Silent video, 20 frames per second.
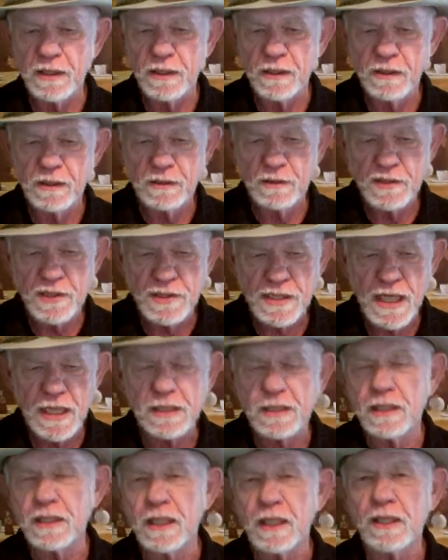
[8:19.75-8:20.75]
a
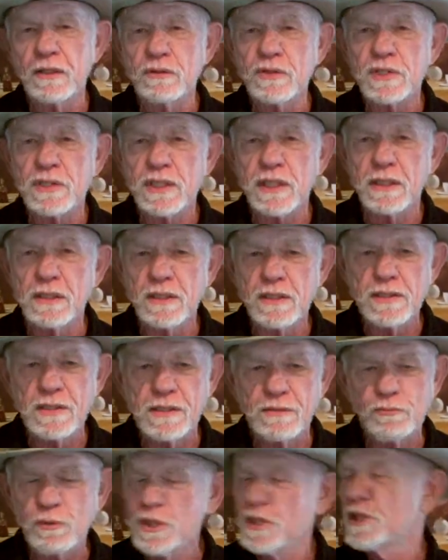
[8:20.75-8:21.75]
stack of coyote skins,
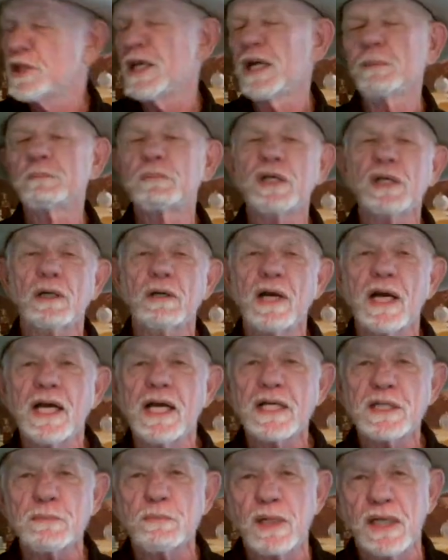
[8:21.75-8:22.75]
and we'd stay up till our
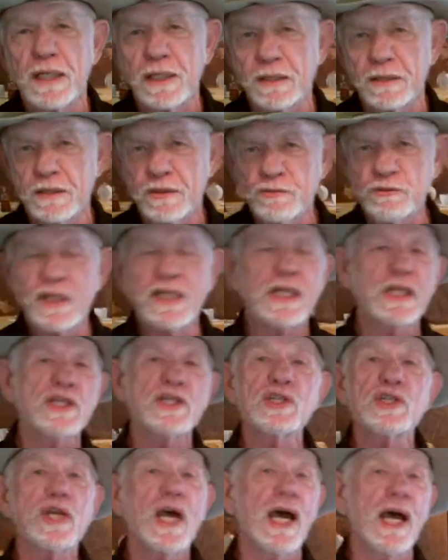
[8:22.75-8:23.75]
eyes bled, drinking
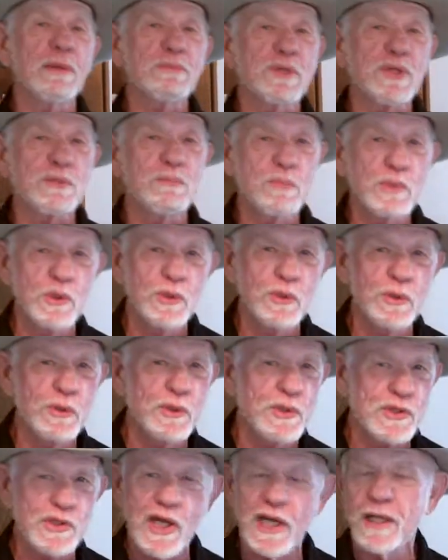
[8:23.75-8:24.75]
schnapps and brew
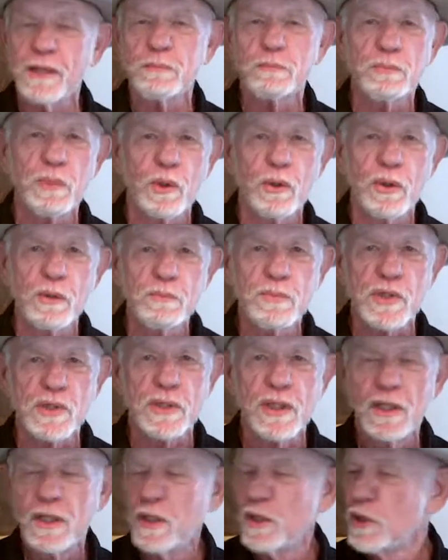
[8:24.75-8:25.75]
and chanting poems
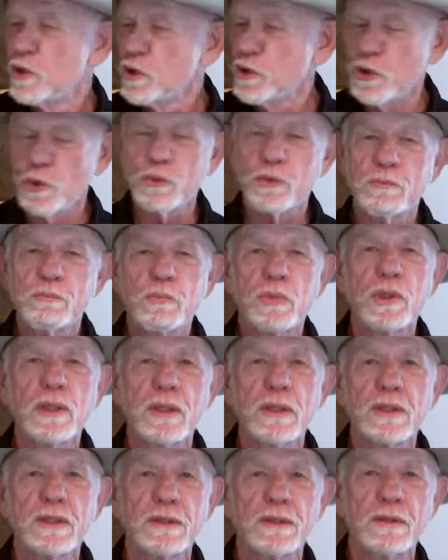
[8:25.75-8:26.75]
and shooting
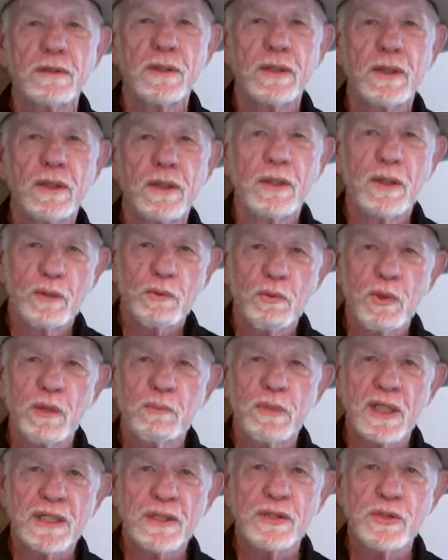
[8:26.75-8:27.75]
bull and
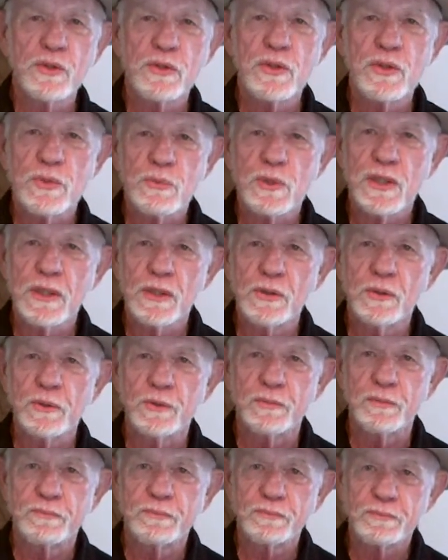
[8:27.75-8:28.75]
warbling tunes we knew.
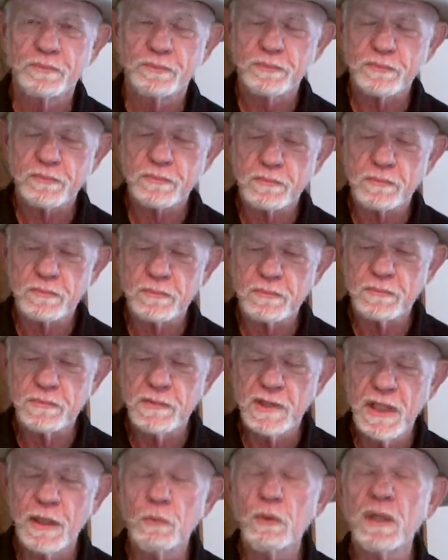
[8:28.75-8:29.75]

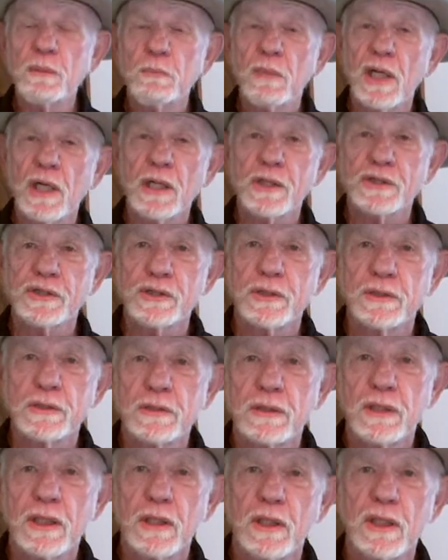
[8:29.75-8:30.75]
Now one March,
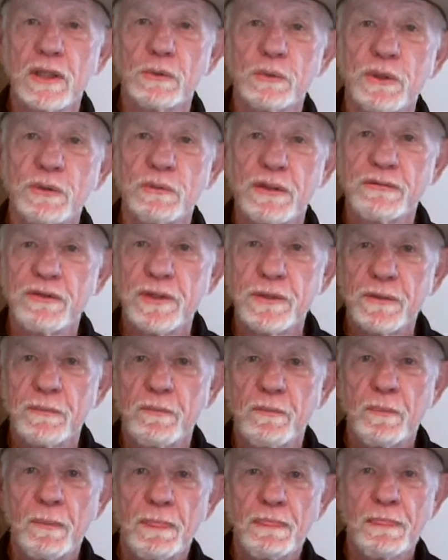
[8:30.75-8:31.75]
along Wood River,
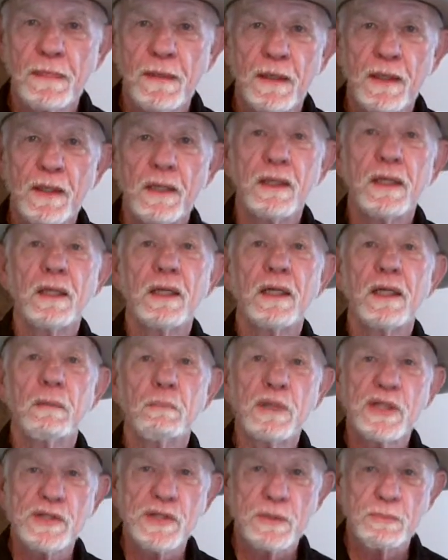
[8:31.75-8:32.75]
a
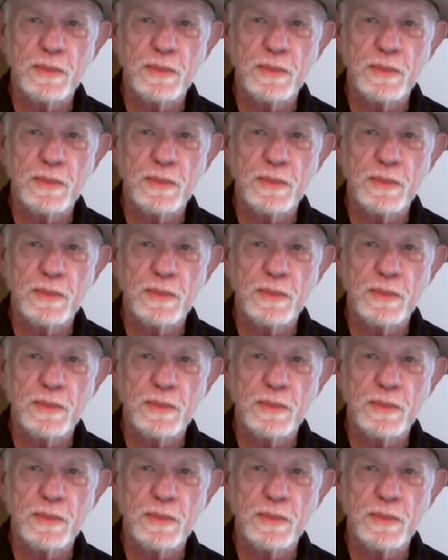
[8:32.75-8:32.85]
blizzard